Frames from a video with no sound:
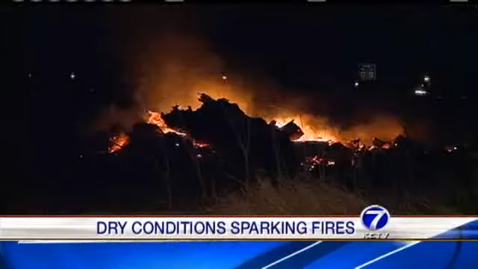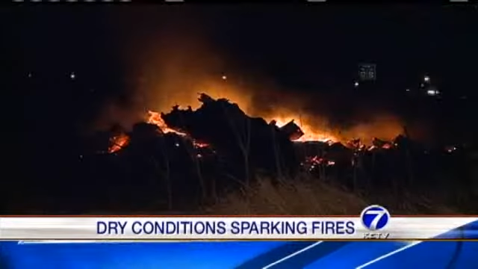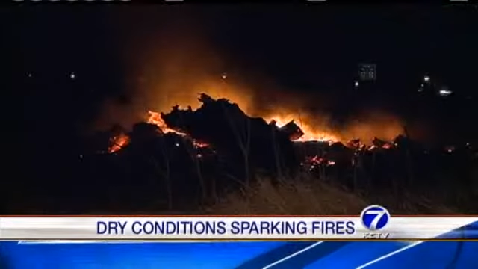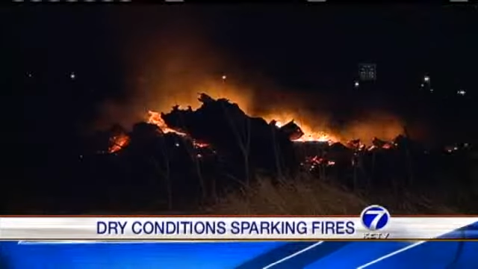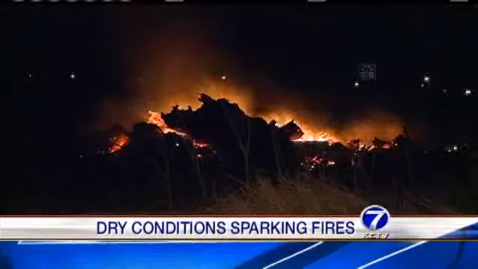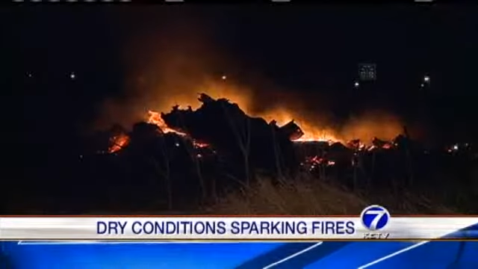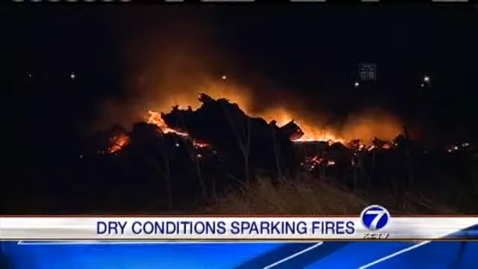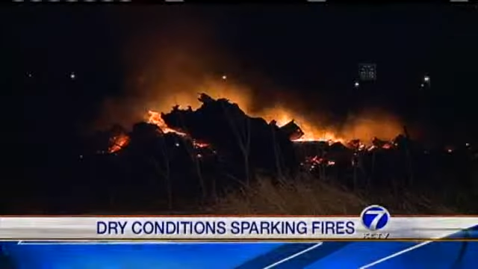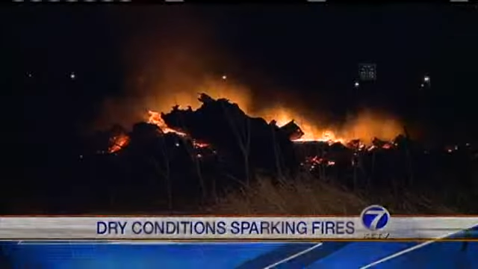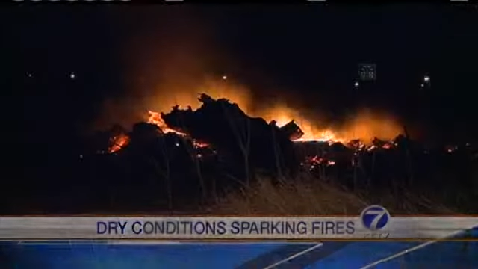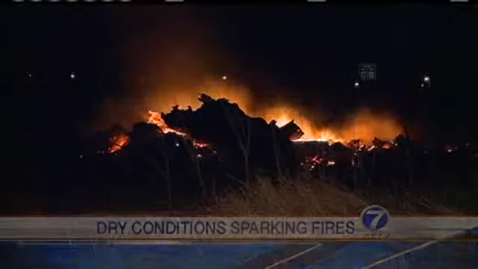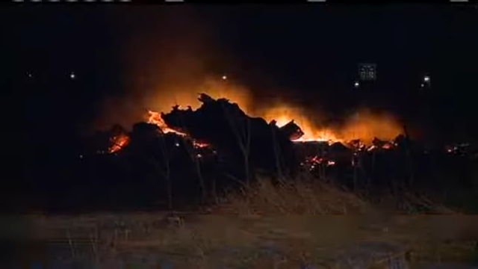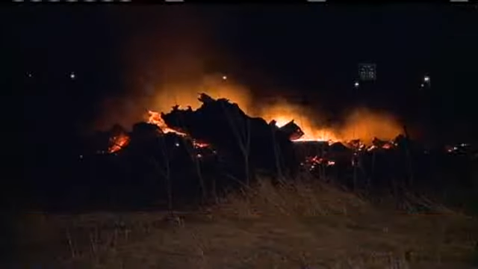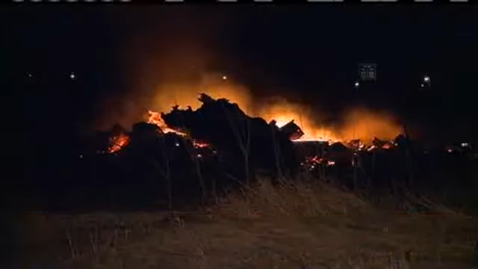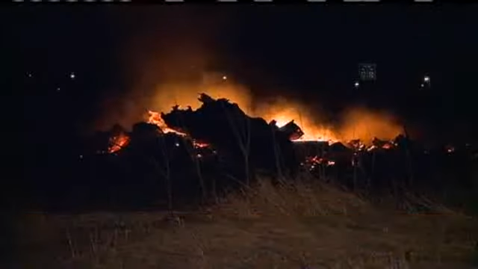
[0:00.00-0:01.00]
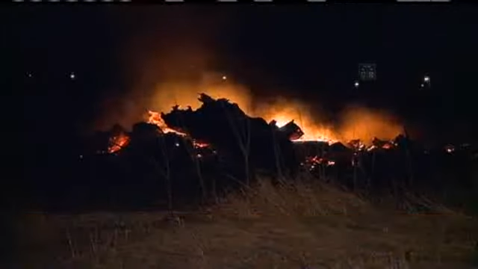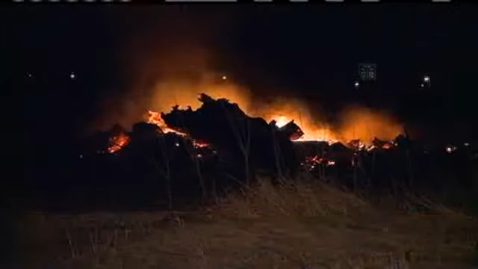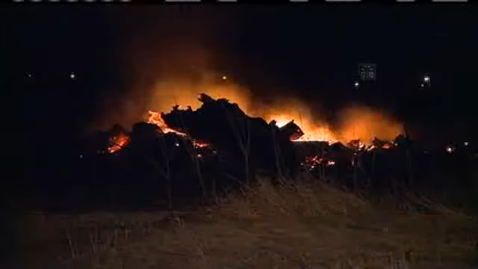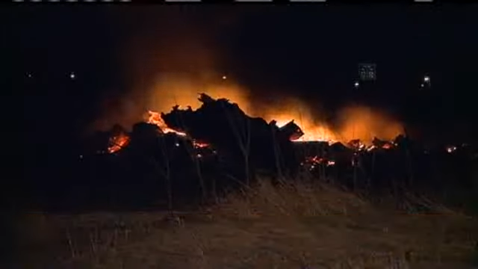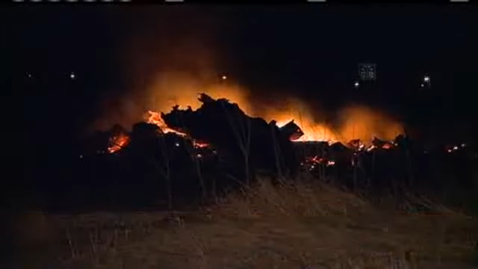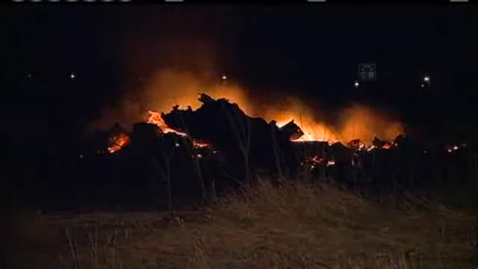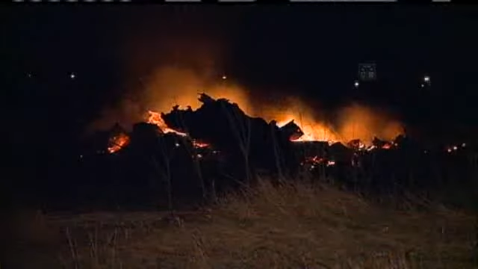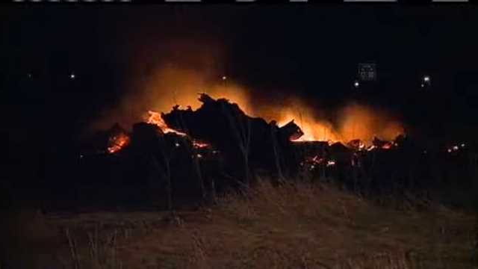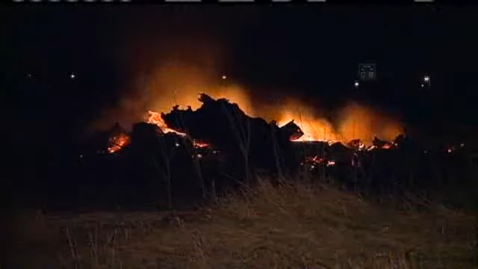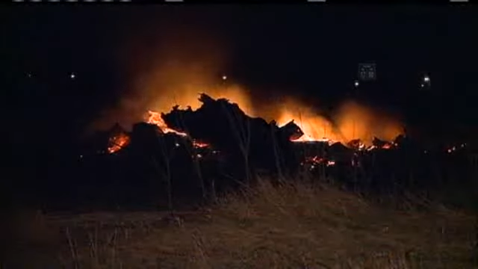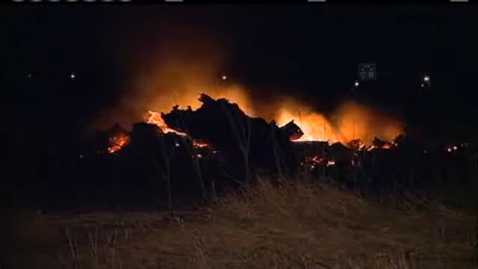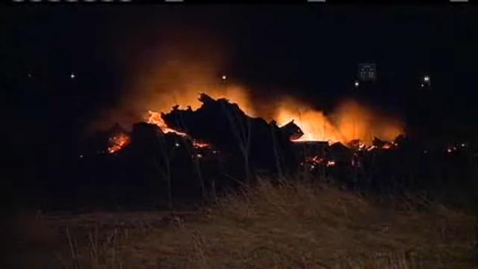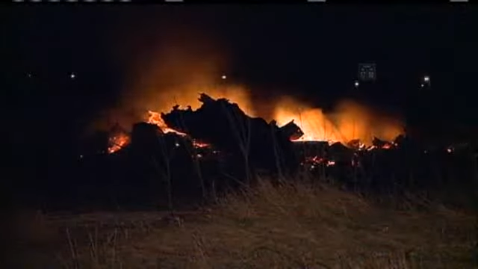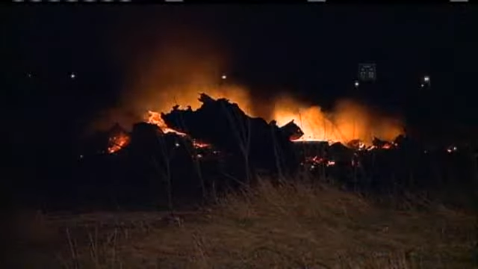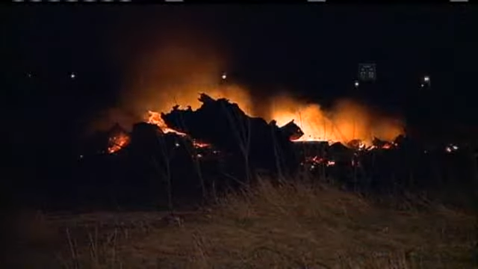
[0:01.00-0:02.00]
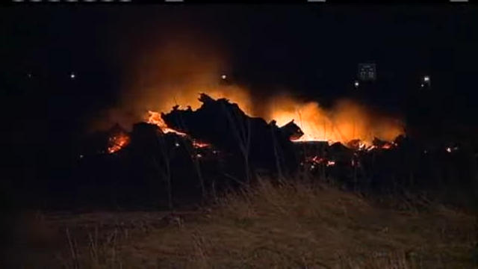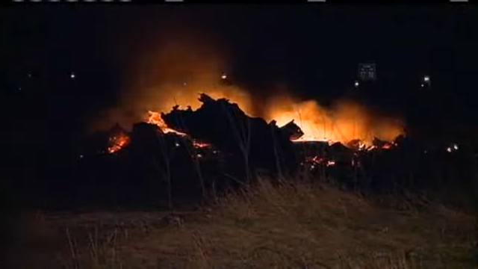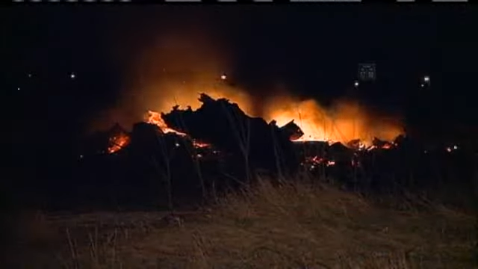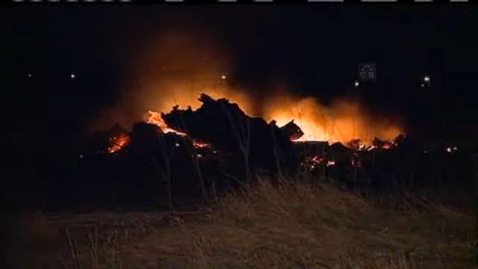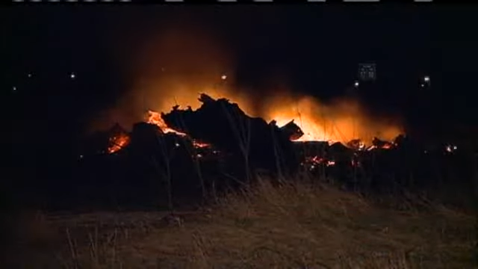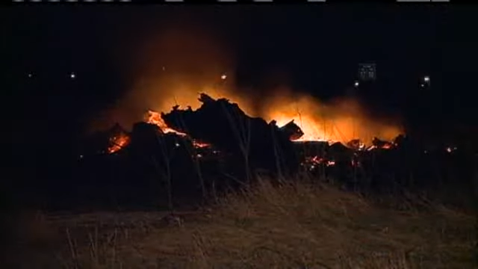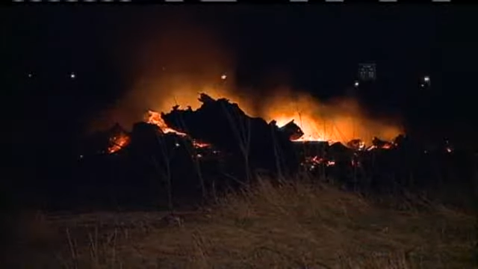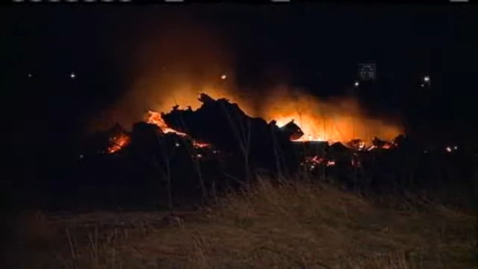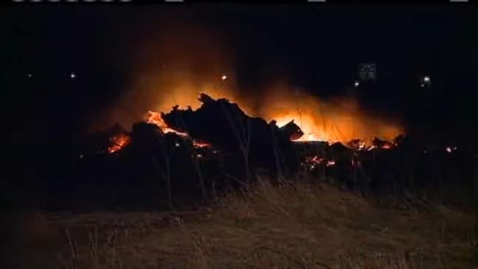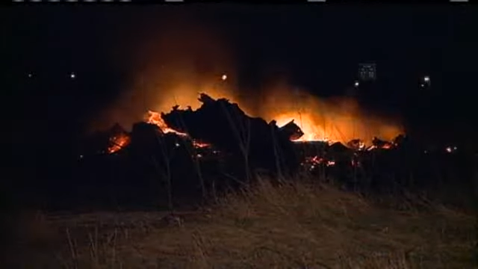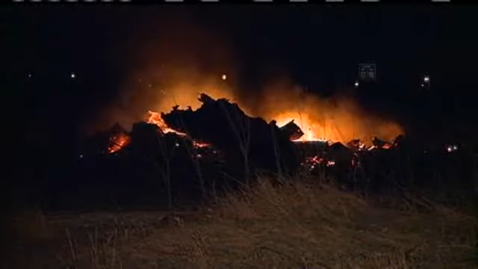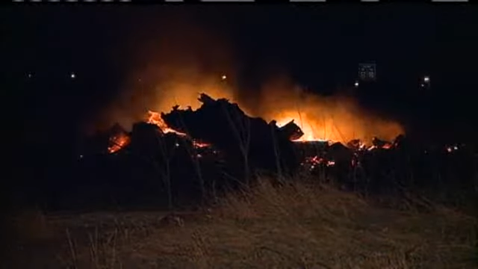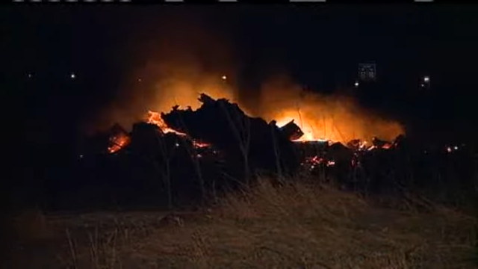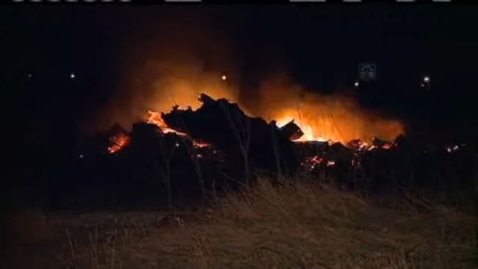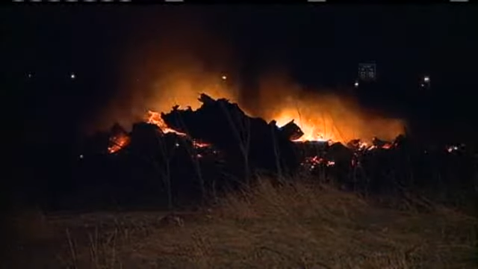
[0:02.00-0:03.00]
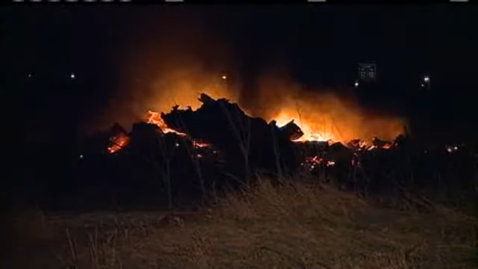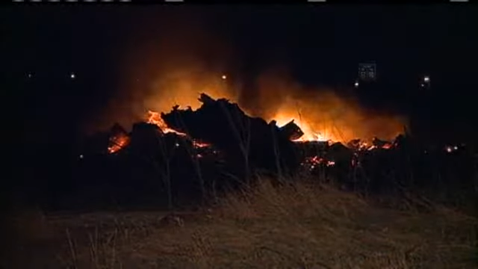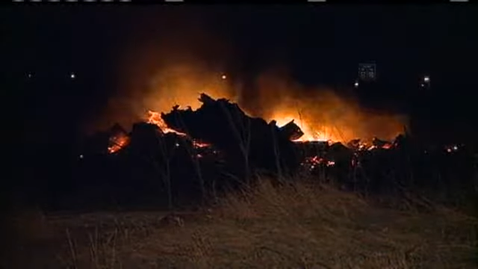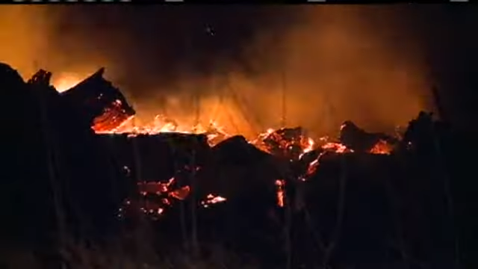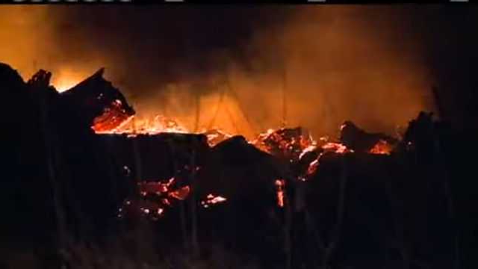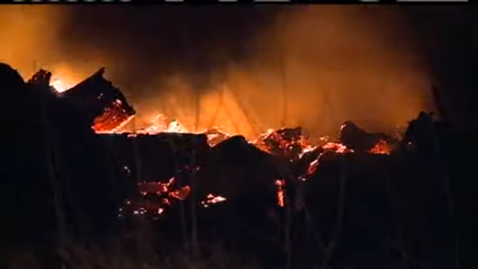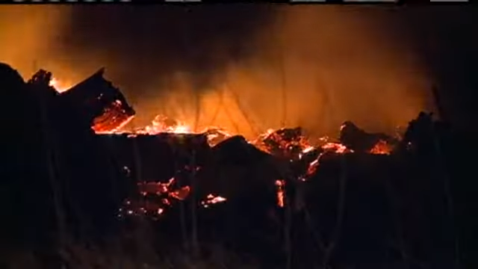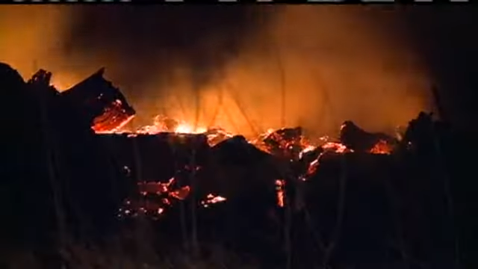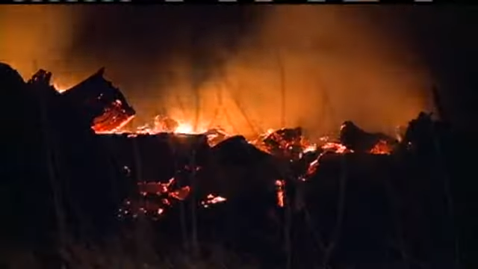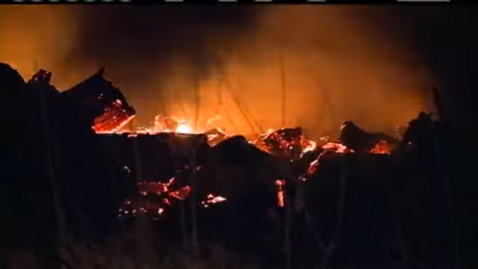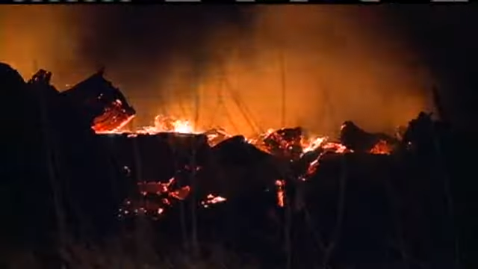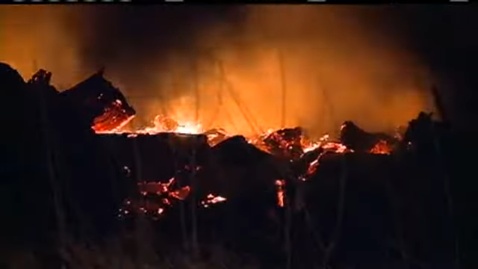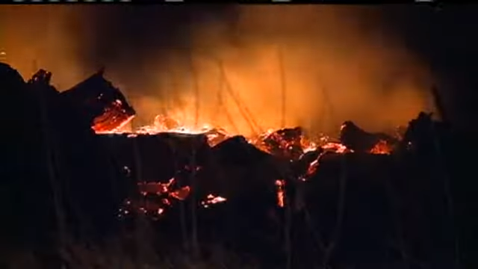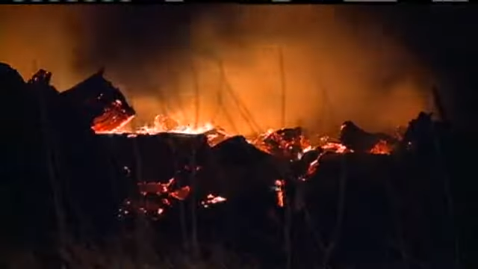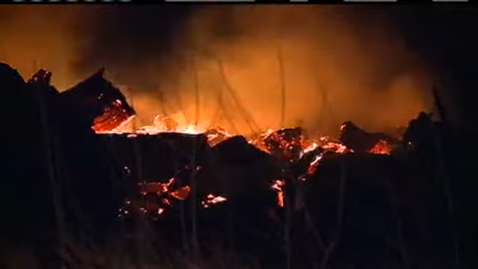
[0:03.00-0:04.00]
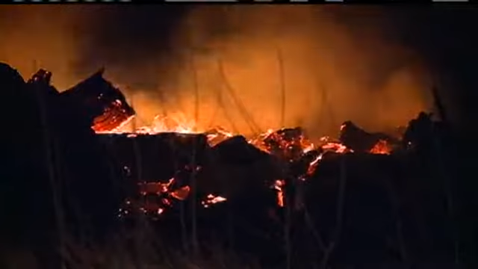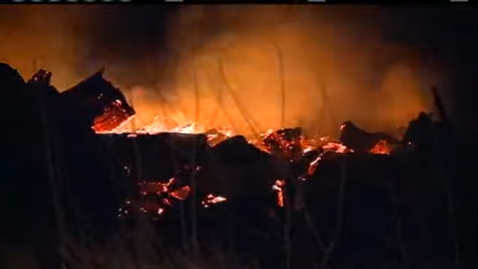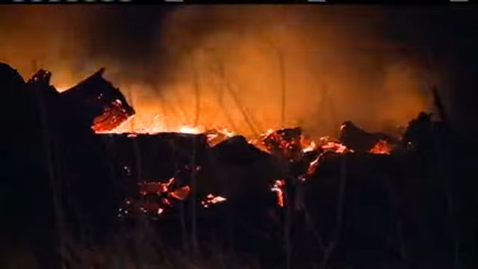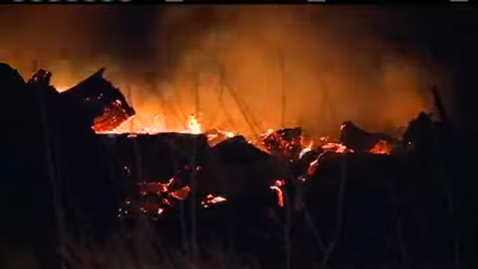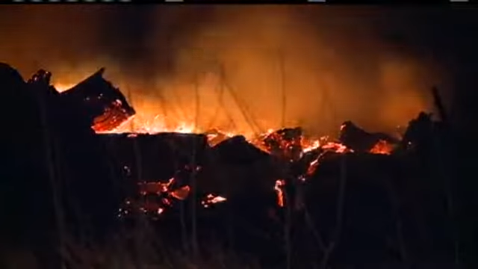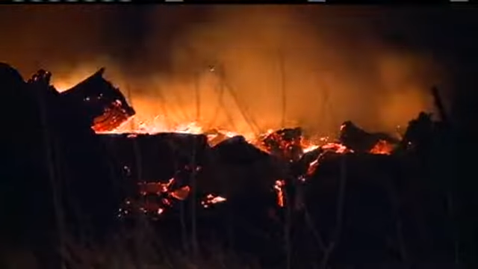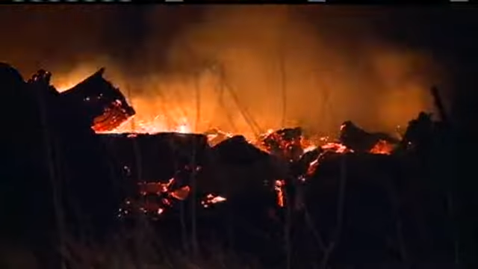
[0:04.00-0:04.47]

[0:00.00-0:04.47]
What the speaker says: No face is visible, so there are no lips to read.